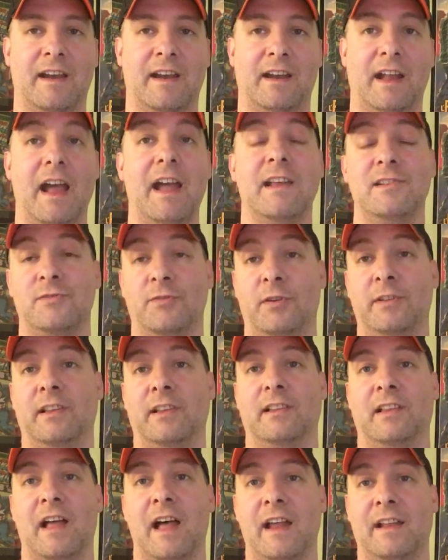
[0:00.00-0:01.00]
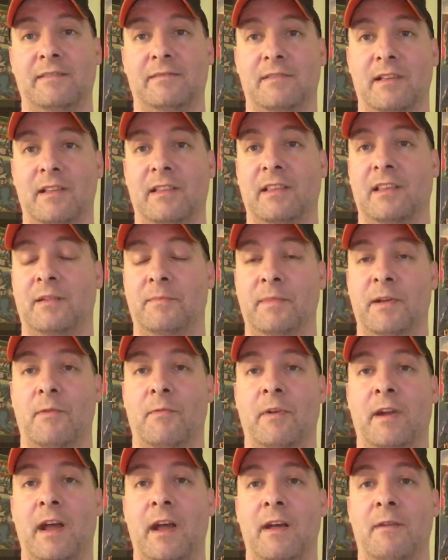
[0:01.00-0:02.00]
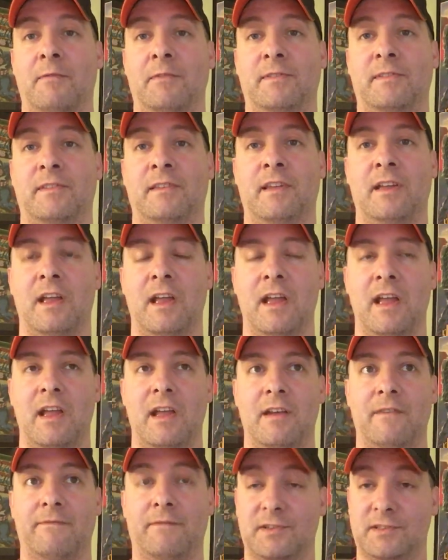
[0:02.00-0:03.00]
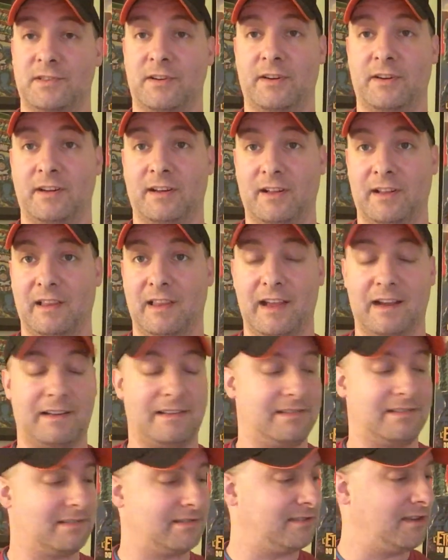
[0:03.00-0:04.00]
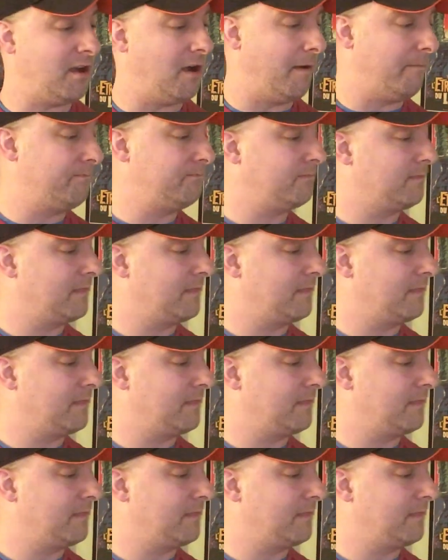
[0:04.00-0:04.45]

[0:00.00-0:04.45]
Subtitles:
and I enjoyed the line a little bit when I was first starting to collect. So,